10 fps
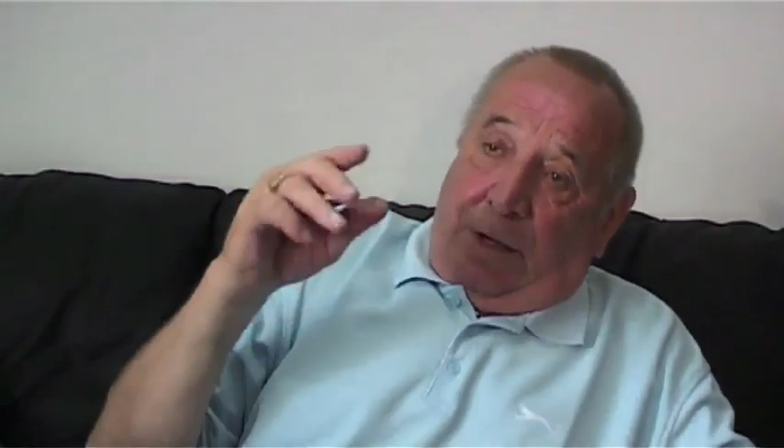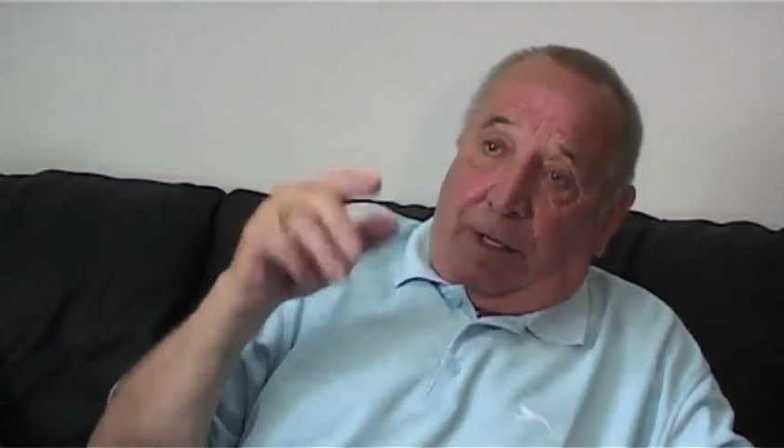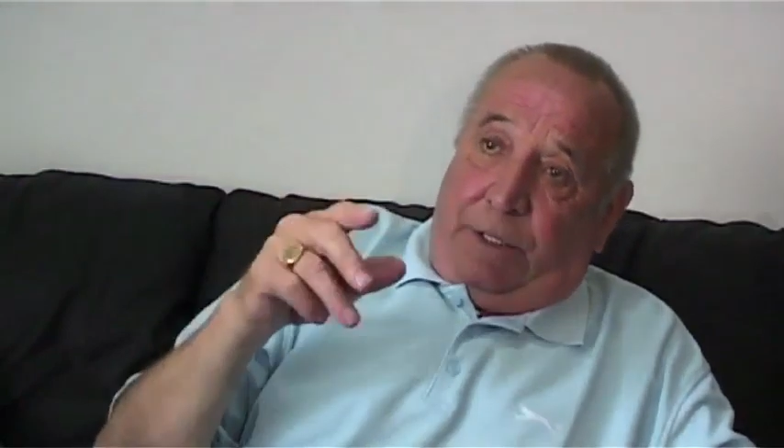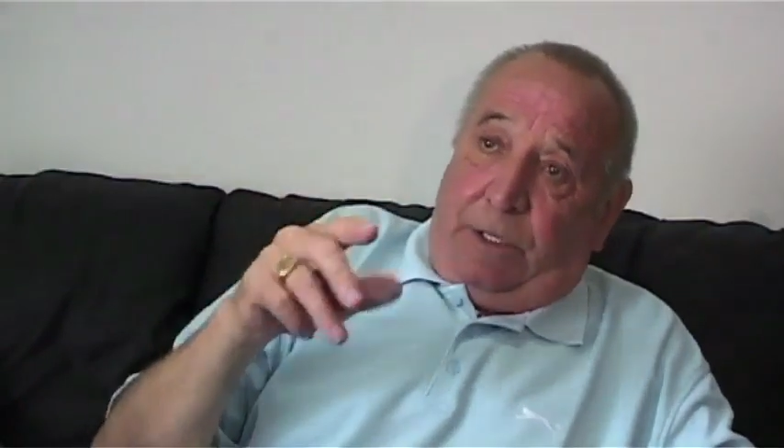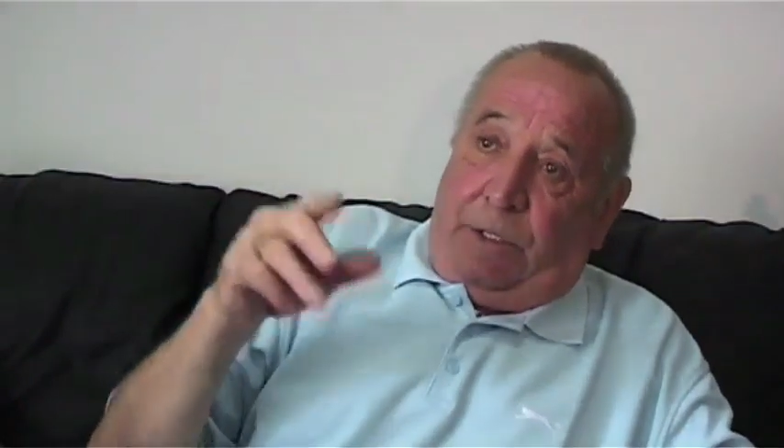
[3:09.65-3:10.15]

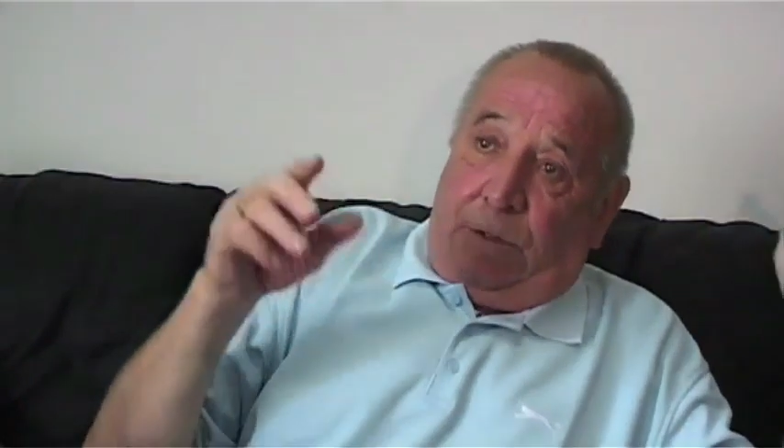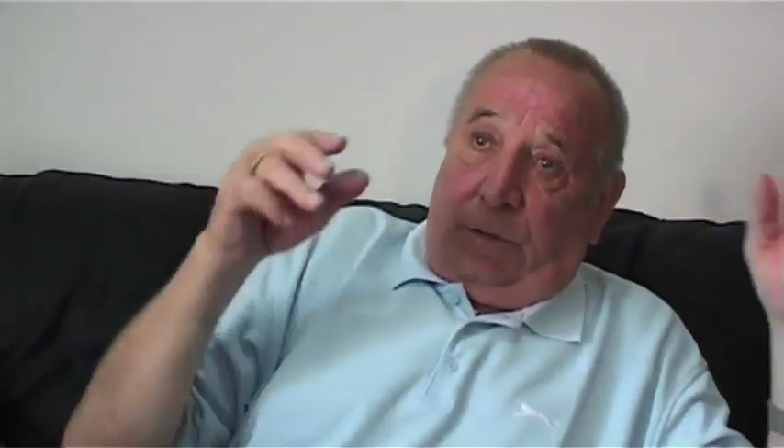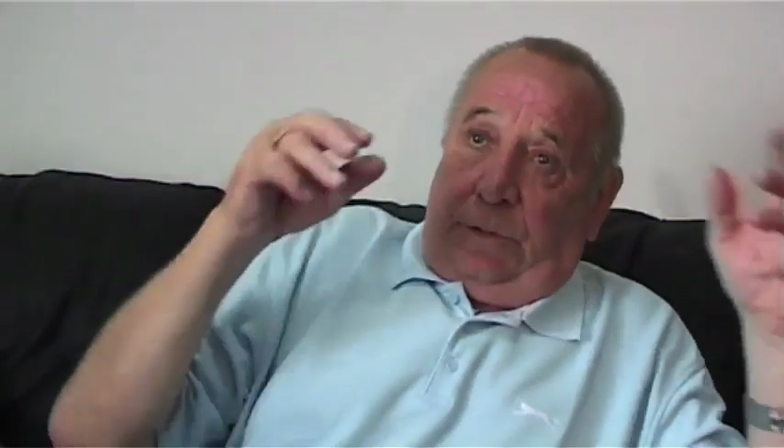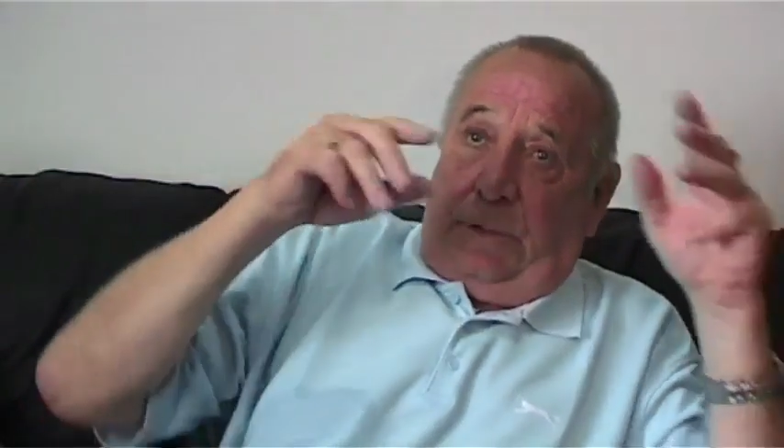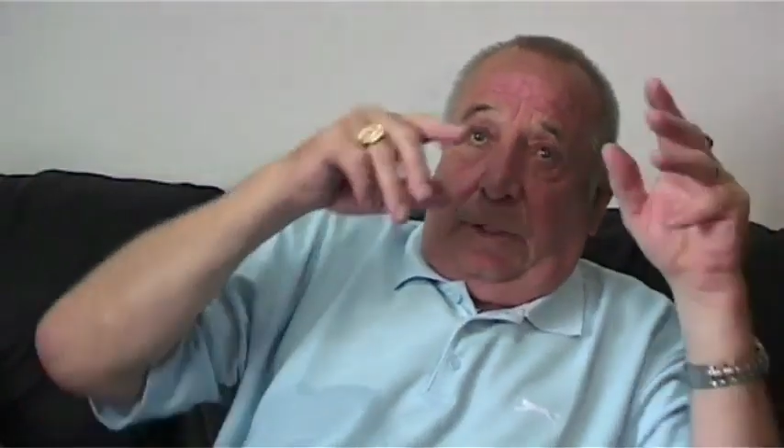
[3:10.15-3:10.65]
And they used
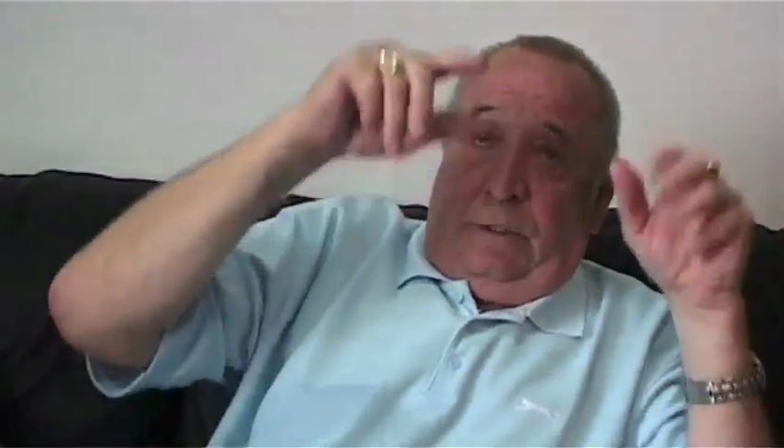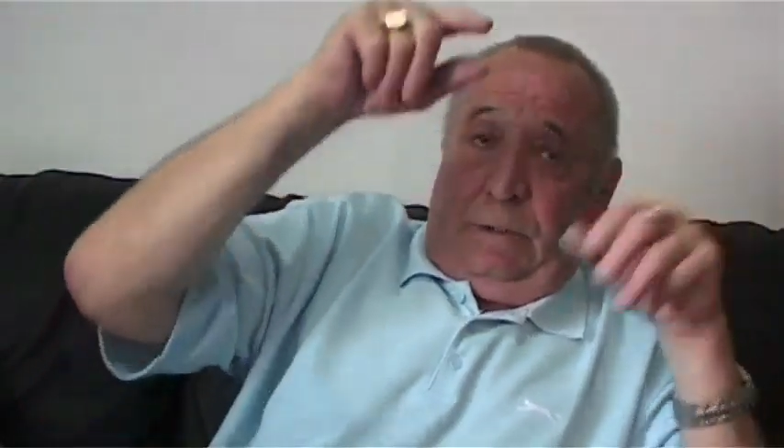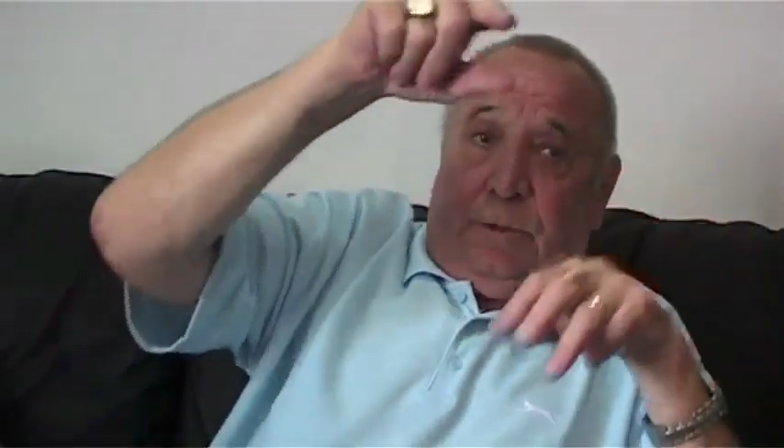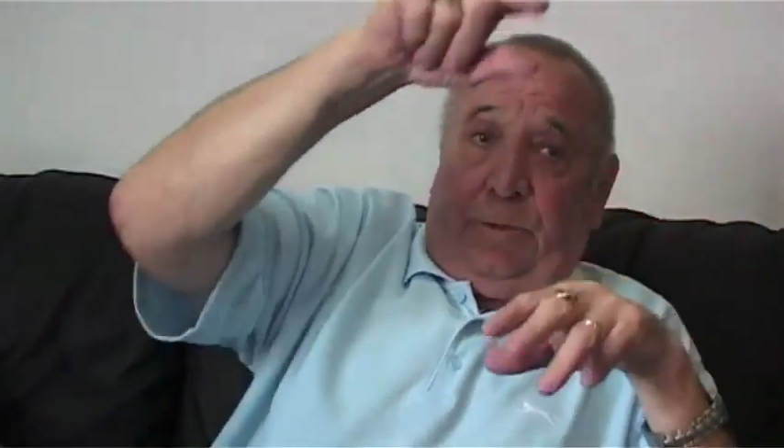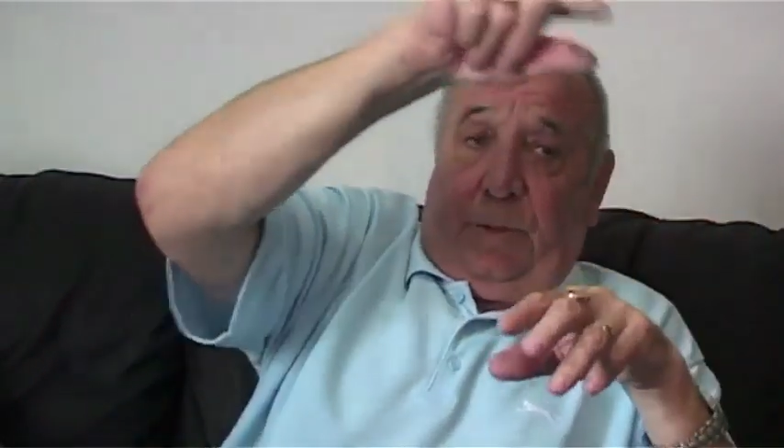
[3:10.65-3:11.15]
to drill
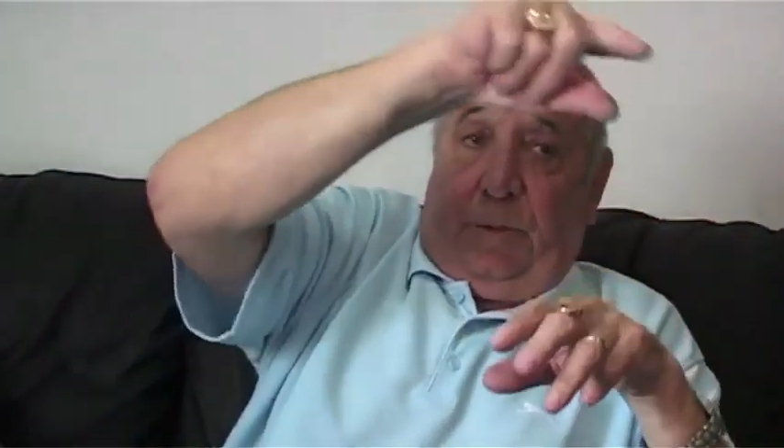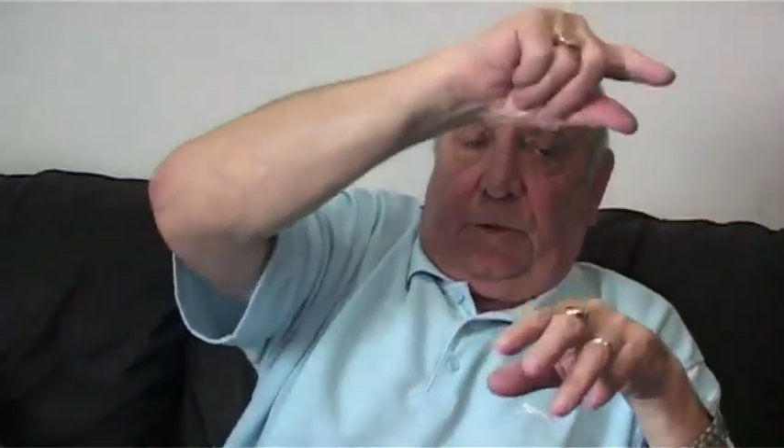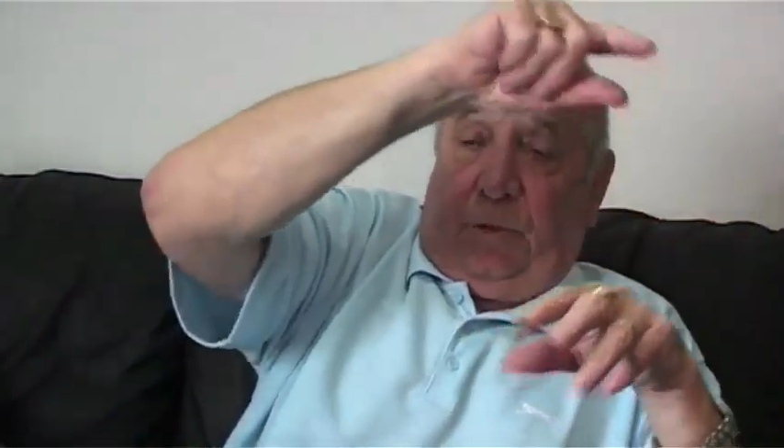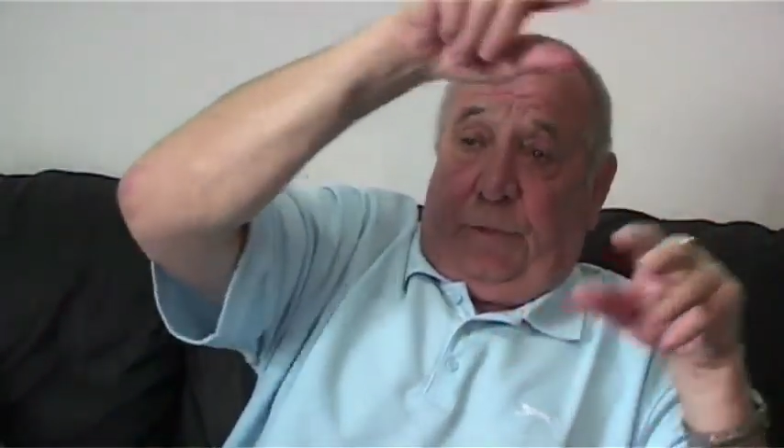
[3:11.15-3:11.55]
maybe about